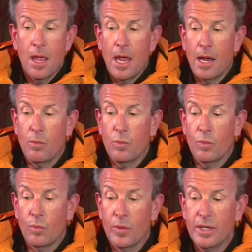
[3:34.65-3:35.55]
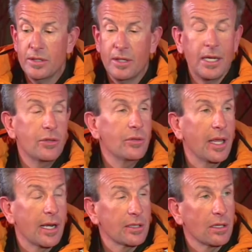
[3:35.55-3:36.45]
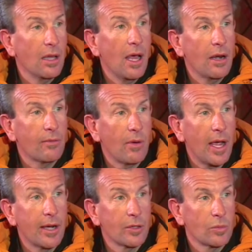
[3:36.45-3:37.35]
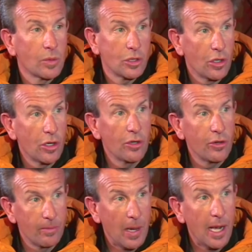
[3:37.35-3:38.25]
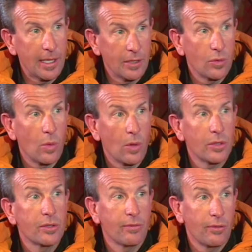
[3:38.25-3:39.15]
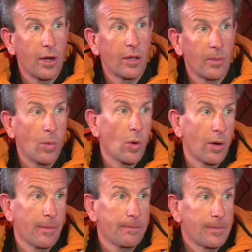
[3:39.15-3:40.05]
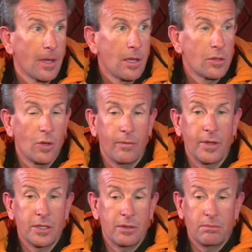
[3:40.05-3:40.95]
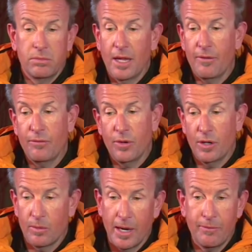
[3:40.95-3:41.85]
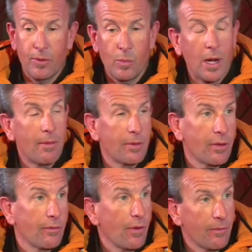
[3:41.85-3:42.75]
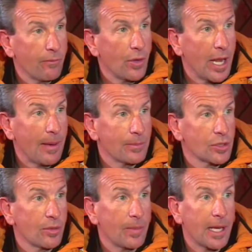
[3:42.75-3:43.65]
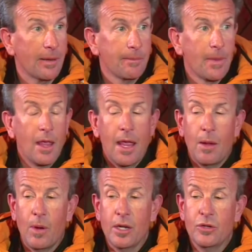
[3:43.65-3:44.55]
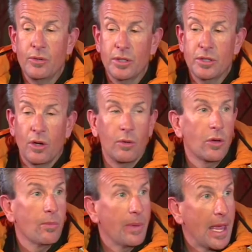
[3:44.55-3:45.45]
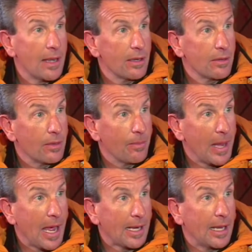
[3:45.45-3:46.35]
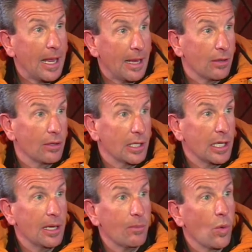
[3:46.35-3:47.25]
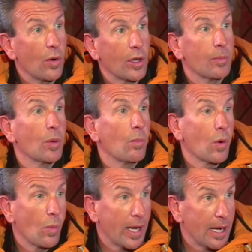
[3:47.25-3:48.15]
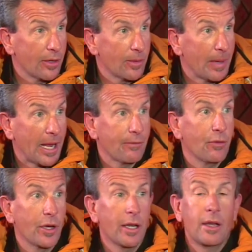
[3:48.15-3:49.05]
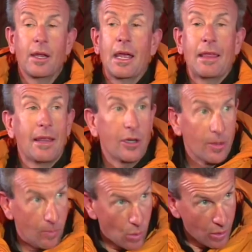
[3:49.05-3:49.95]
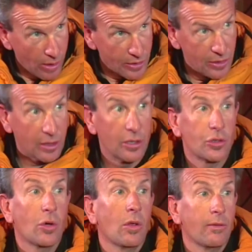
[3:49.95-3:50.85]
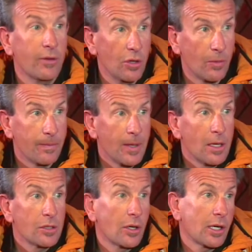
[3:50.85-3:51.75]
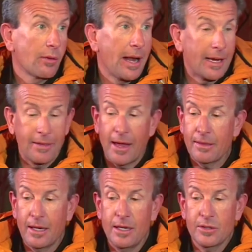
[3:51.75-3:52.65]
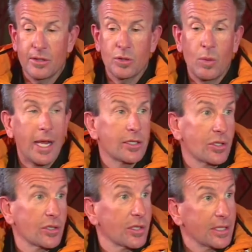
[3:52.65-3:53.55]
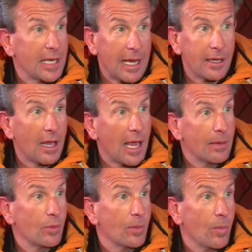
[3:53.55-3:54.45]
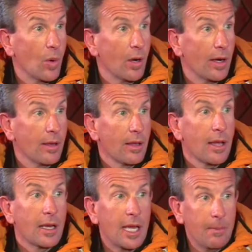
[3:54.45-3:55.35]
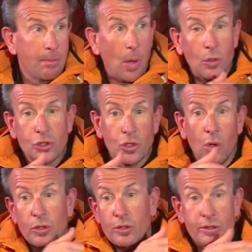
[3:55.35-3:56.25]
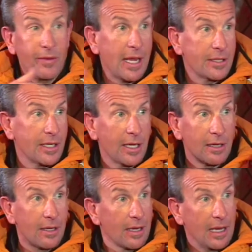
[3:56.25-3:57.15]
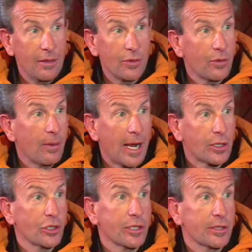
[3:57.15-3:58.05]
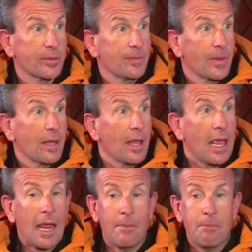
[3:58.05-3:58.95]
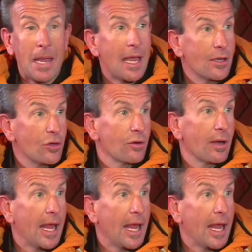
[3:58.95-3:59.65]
And the reason they do that is a lot of riders will turn their body towards the front of the board. So if it's left foot or right foot, whatever their front foot happens to be. And when doing so, you bend the back, ankle, and knee more, you put more weight on your back foot, and then your board is in control of you. So to correct that, the easiest way is just to stay in line with the board, keep both shoulders facing either directions, and bend your